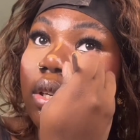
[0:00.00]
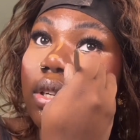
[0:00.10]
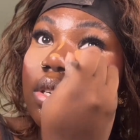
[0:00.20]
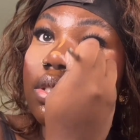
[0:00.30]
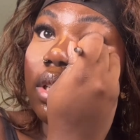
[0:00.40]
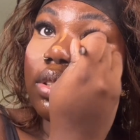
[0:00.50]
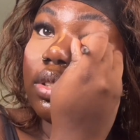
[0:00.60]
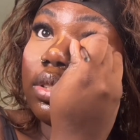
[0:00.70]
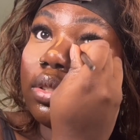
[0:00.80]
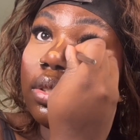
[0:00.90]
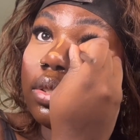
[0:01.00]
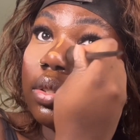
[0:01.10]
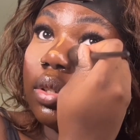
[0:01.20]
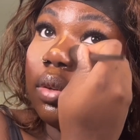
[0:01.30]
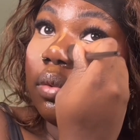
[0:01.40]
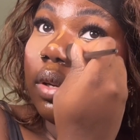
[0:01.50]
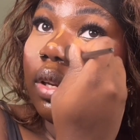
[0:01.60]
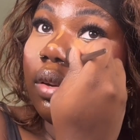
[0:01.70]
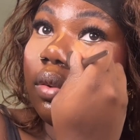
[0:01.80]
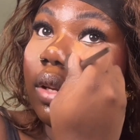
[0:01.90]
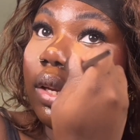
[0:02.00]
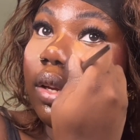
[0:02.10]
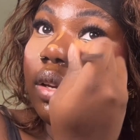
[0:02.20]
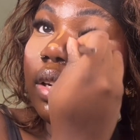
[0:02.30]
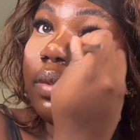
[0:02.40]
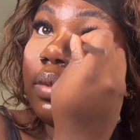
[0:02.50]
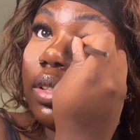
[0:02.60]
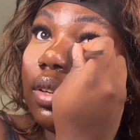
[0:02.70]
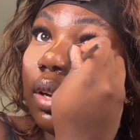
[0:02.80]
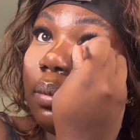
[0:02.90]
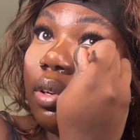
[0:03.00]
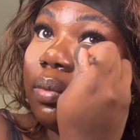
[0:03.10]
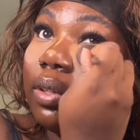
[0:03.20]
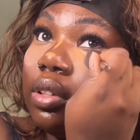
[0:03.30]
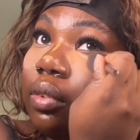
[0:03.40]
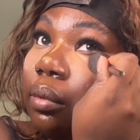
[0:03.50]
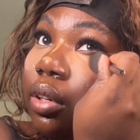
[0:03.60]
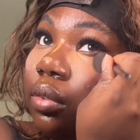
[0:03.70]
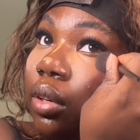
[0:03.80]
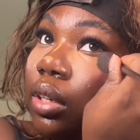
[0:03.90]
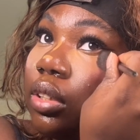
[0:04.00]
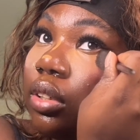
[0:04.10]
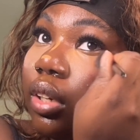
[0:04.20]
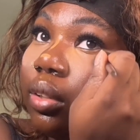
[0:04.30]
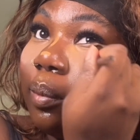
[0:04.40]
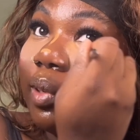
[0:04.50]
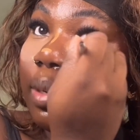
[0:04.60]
in sections so it'll like give me time, and especially if I'm in a rush, like by the time